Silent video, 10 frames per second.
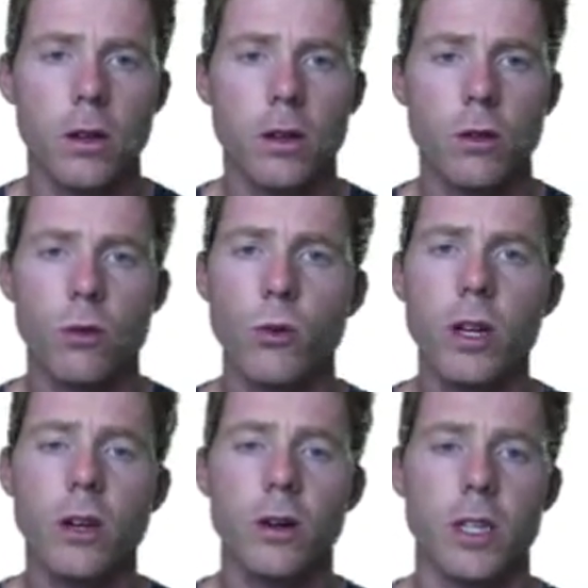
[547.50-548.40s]
3
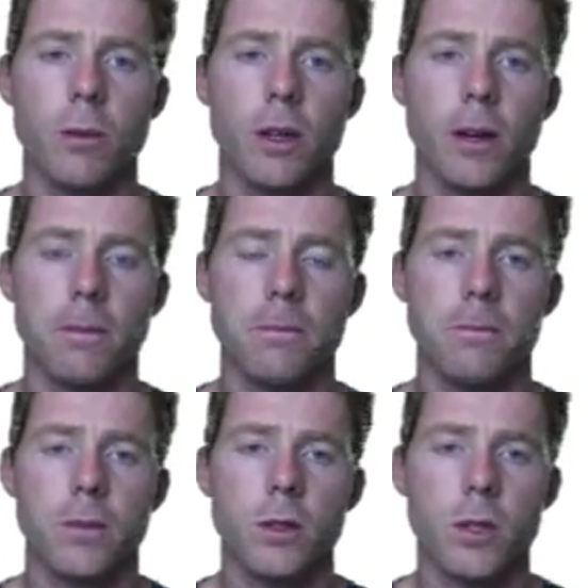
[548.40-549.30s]
goes up there.
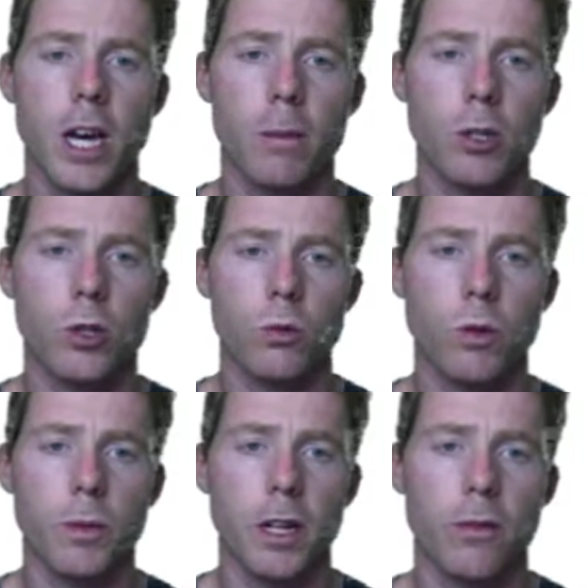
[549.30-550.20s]
So how much should we
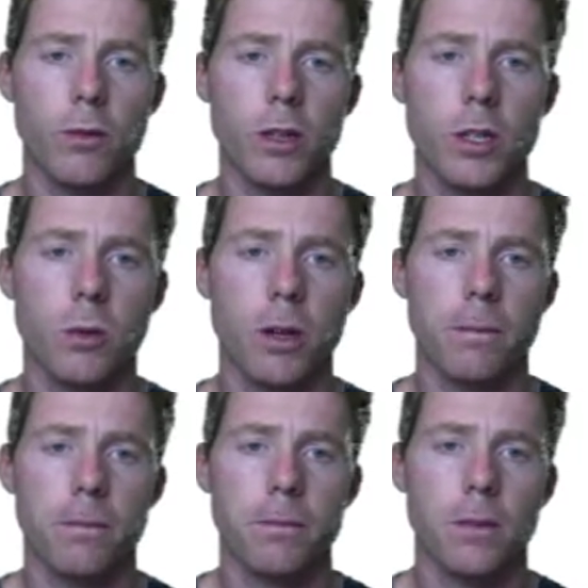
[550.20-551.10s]
be left with this way?
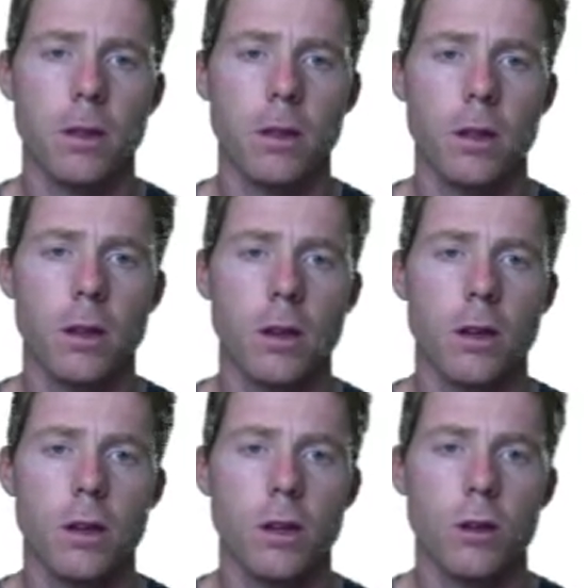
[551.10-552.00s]

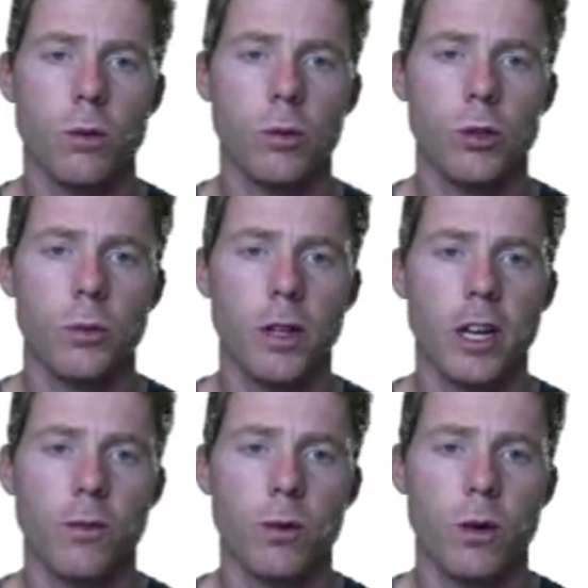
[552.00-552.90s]
Well, we should be
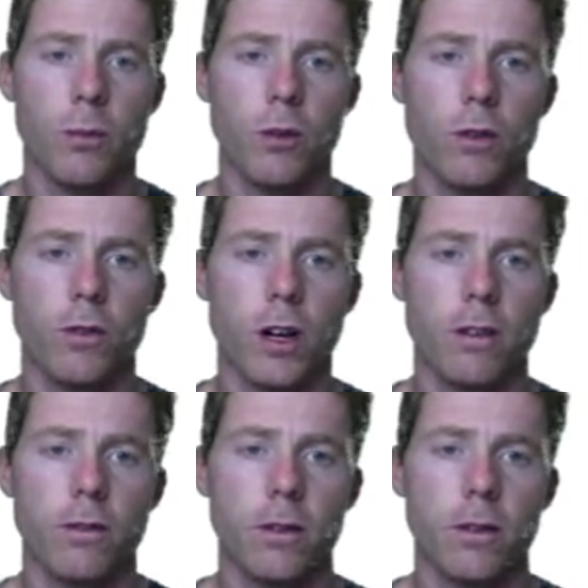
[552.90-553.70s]
left with 1.5.